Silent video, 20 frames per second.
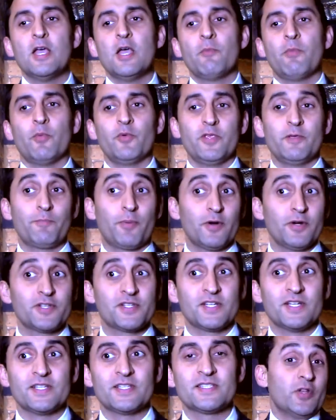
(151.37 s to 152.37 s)
But when you
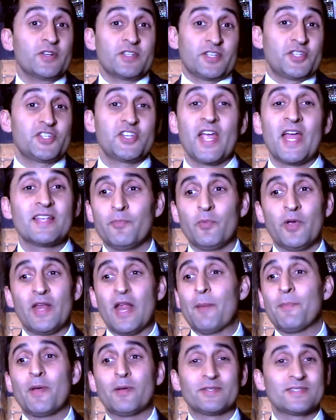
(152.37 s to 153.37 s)
purchase, there's a chance you may
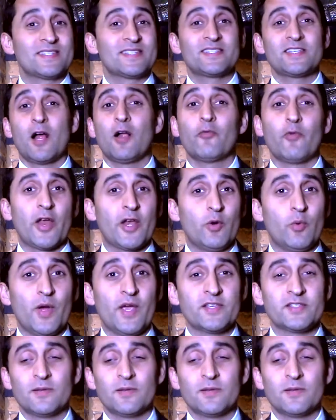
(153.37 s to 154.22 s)
not be able to sell right away.